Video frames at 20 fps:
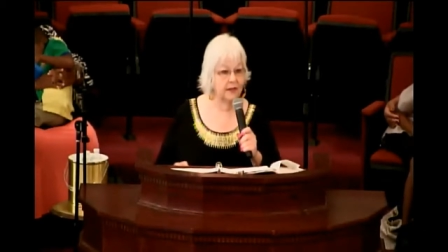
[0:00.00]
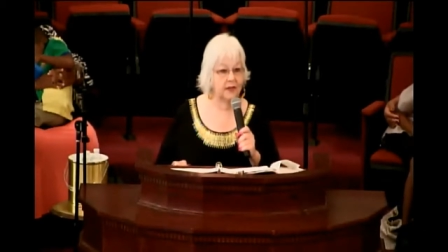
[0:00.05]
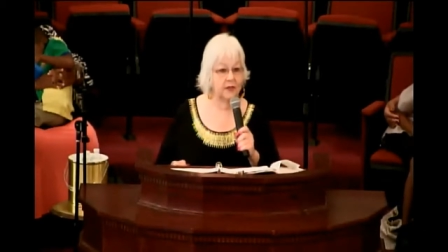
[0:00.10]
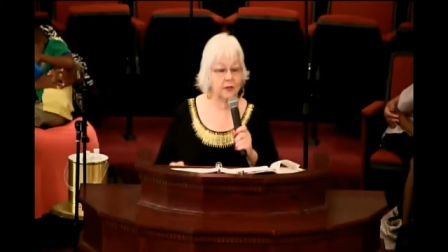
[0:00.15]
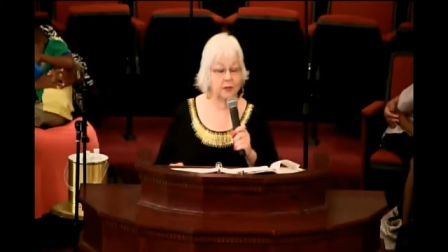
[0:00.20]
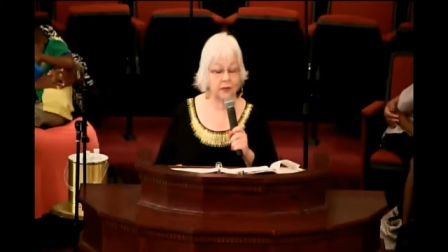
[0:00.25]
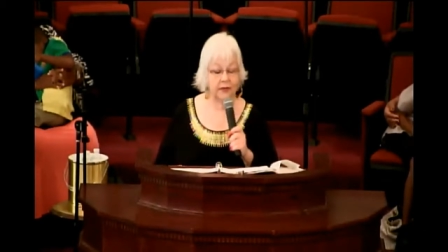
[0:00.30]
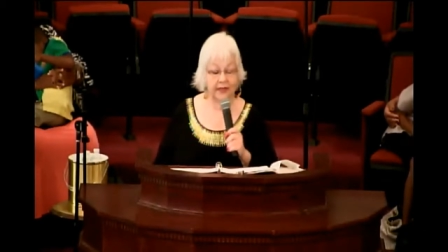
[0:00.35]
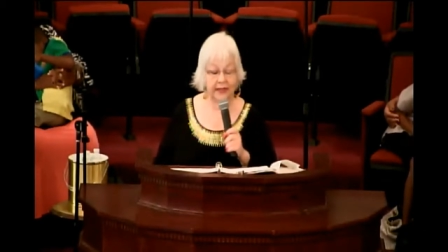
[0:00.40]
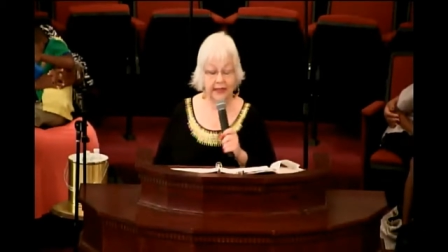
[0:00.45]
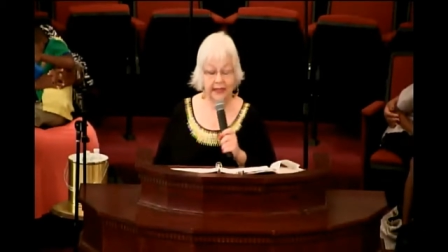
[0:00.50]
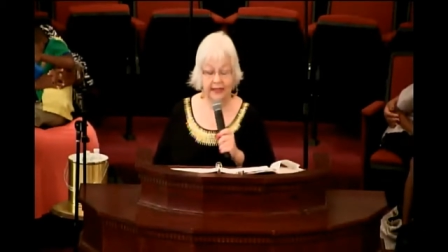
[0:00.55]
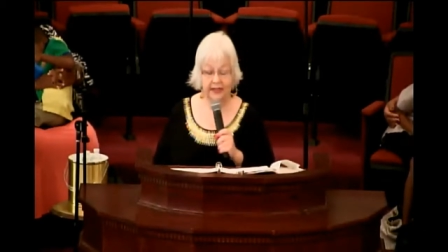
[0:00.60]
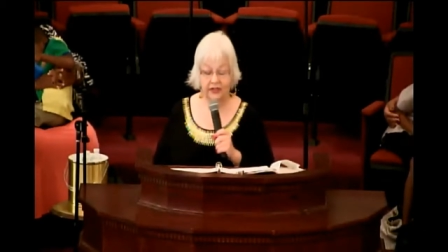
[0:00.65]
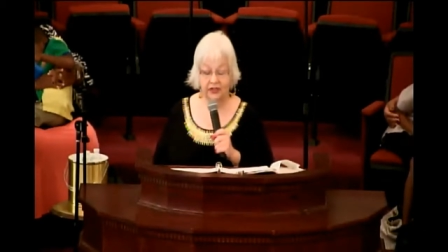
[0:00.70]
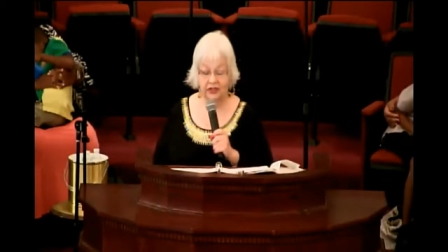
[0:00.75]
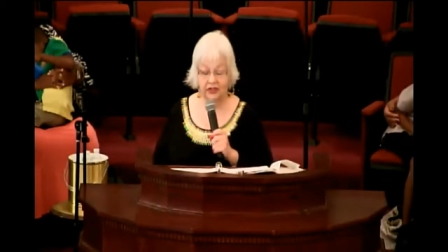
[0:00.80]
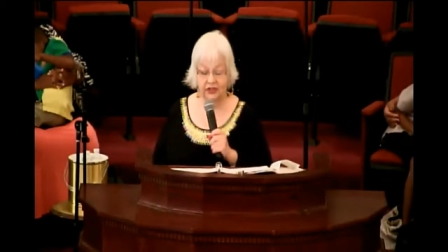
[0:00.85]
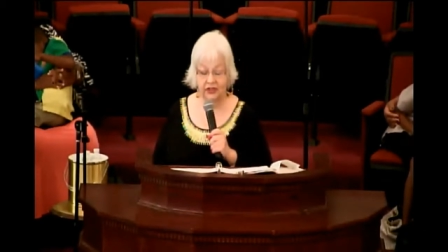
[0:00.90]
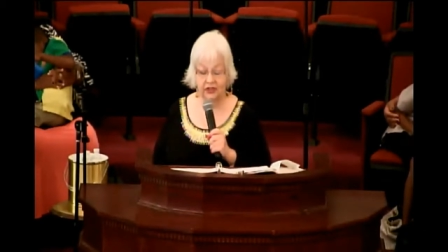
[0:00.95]
the
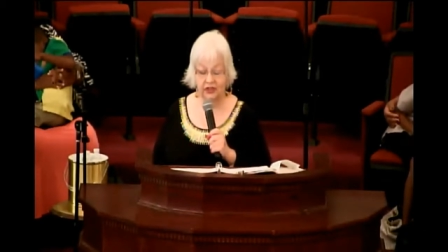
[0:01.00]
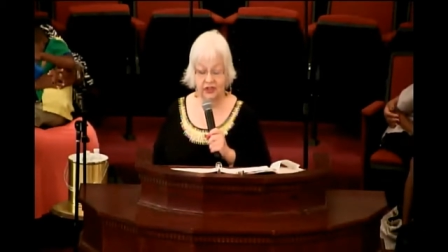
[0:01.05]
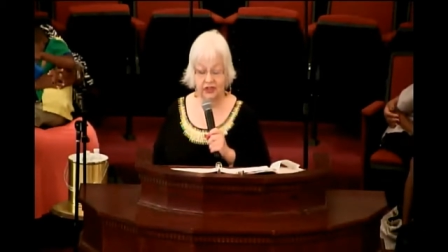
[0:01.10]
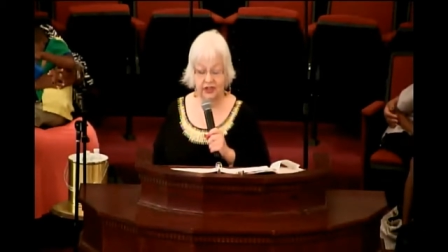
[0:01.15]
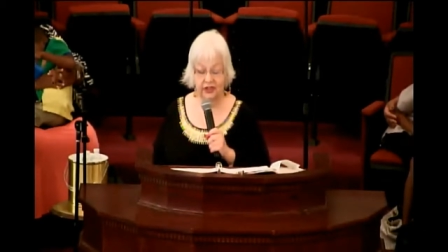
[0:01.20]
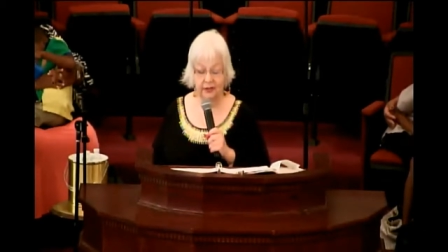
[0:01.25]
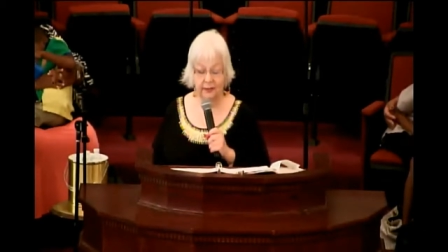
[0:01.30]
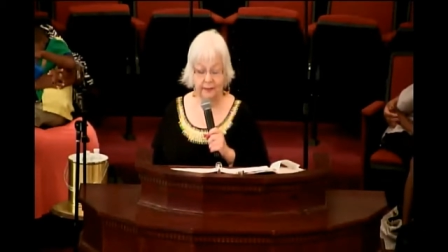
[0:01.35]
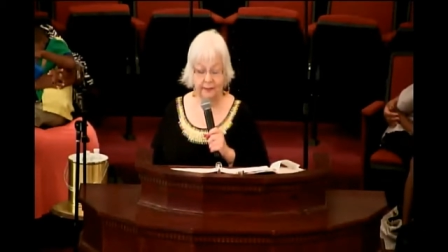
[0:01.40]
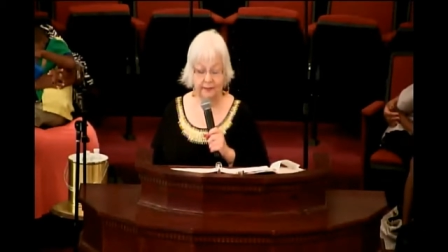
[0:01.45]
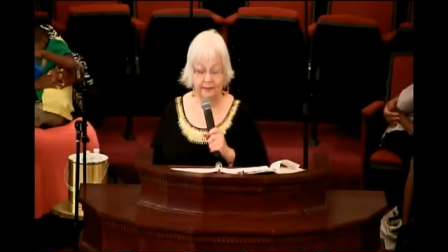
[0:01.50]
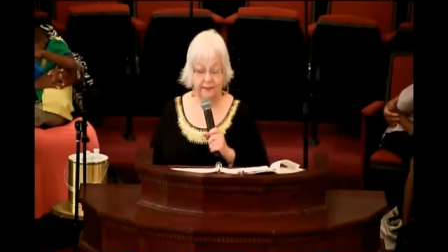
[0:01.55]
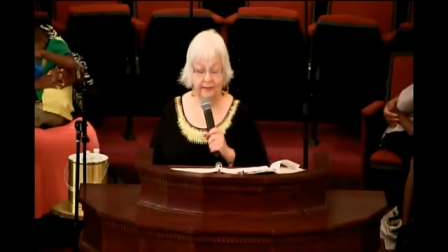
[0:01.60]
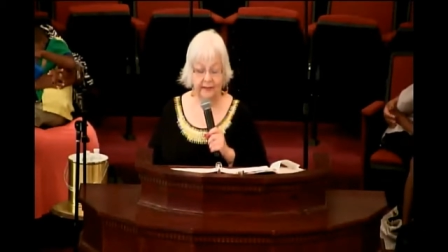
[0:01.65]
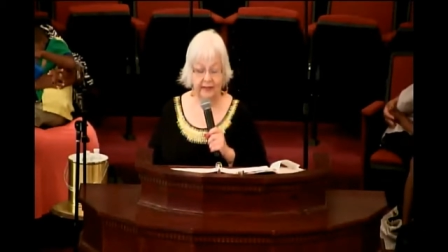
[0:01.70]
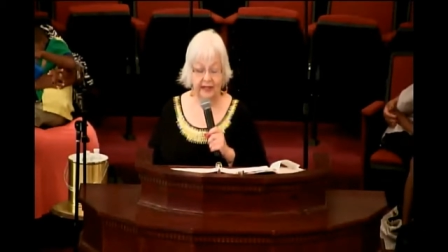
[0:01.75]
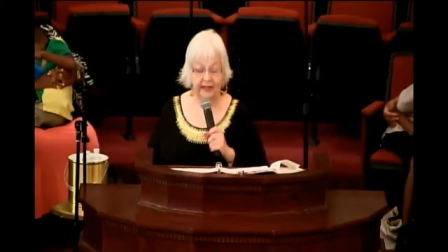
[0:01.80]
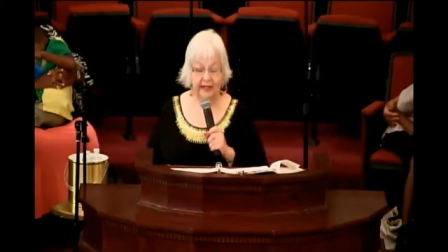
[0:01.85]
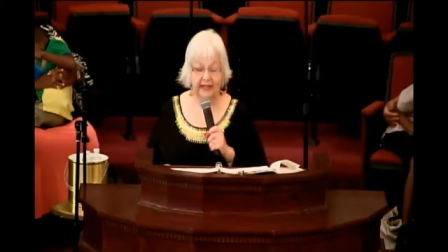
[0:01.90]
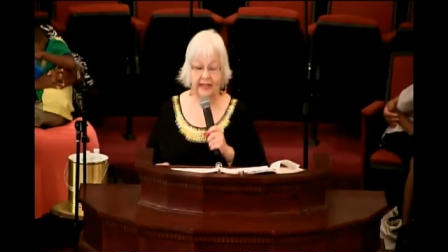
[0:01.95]
relationship.
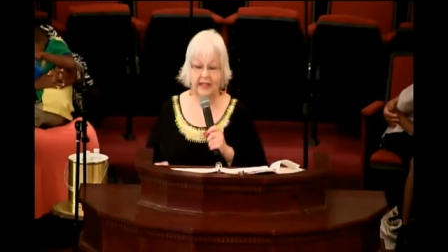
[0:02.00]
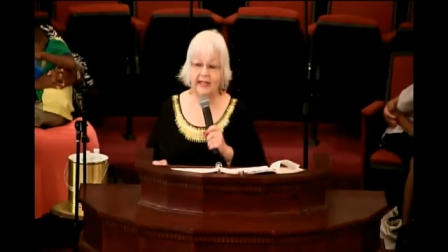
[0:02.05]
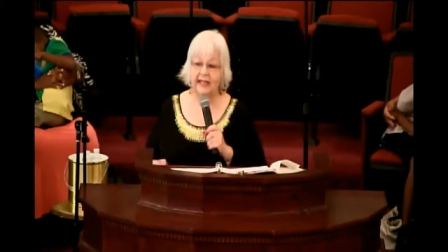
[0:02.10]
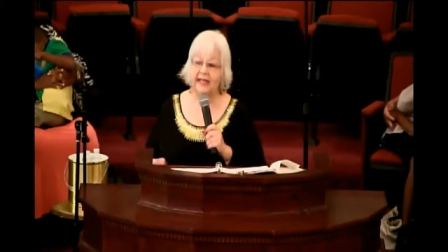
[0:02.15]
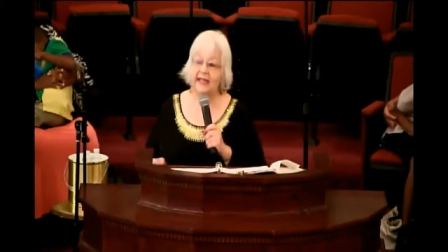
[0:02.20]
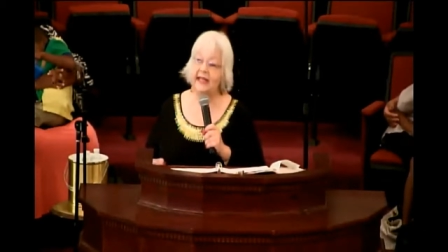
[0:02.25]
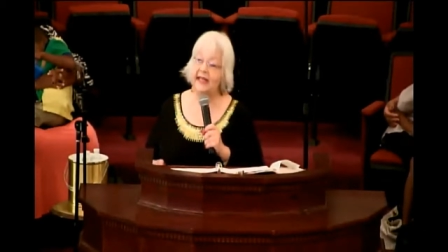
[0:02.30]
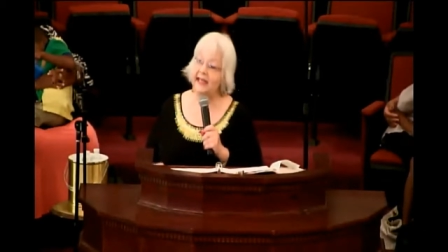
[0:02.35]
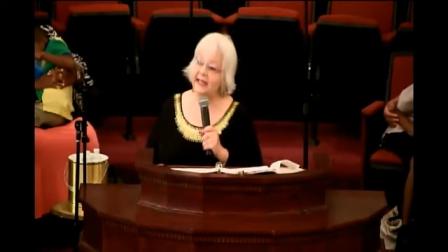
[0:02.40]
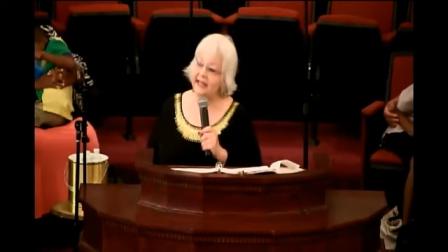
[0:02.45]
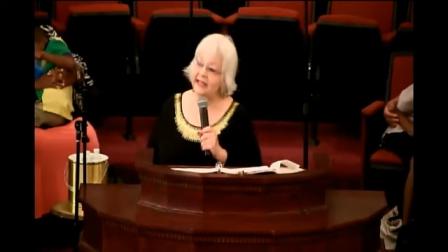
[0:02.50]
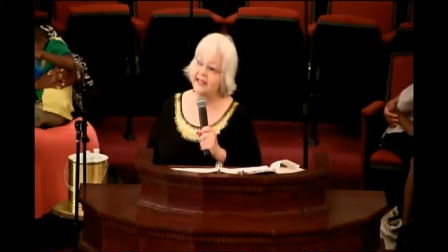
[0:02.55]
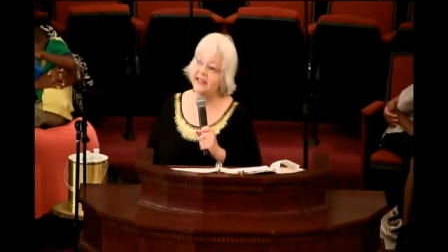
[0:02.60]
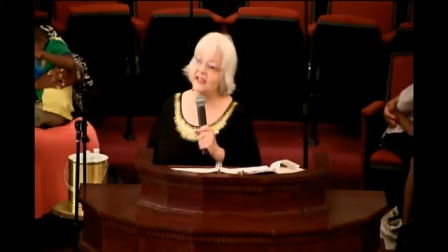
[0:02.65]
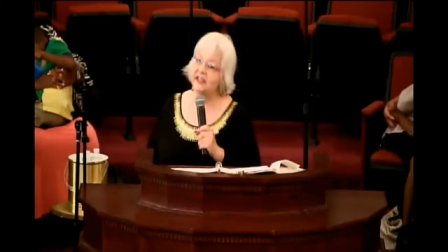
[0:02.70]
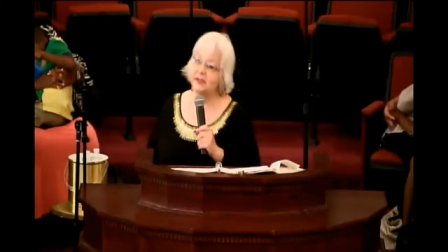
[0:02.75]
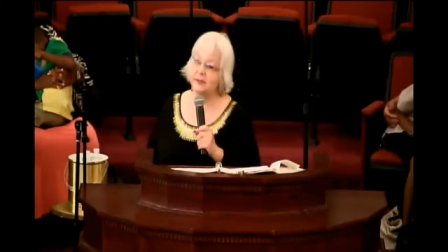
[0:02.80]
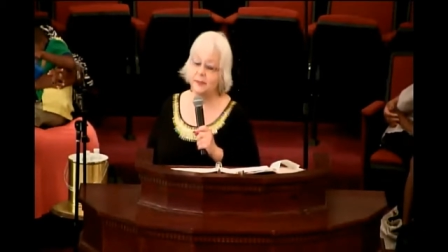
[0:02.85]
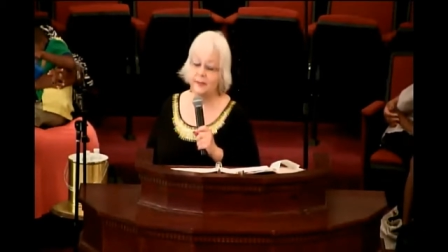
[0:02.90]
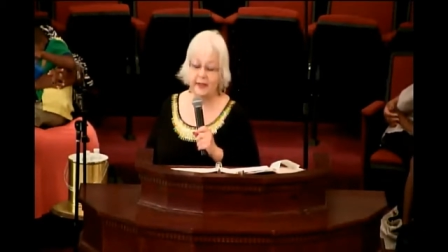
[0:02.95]
He
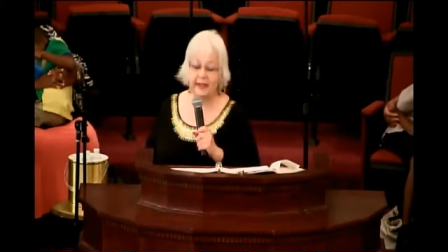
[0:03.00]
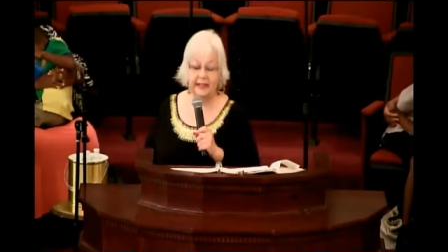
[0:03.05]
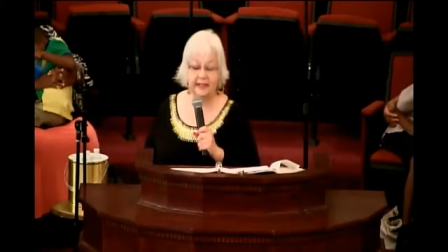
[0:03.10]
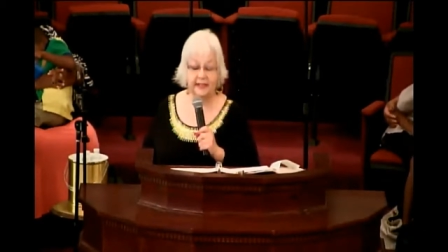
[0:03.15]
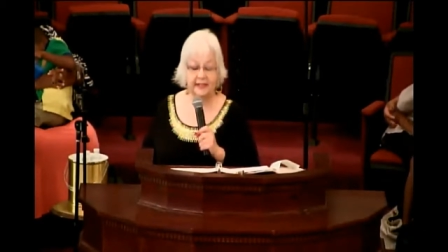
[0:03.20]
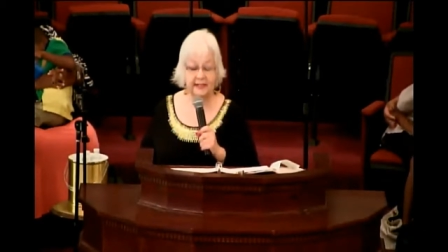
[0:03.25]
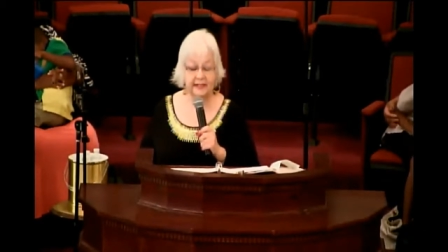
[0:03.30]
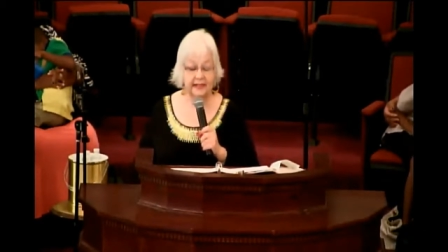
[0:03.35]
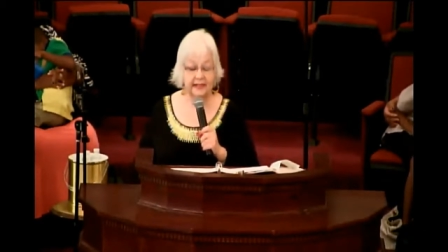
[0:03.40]
expects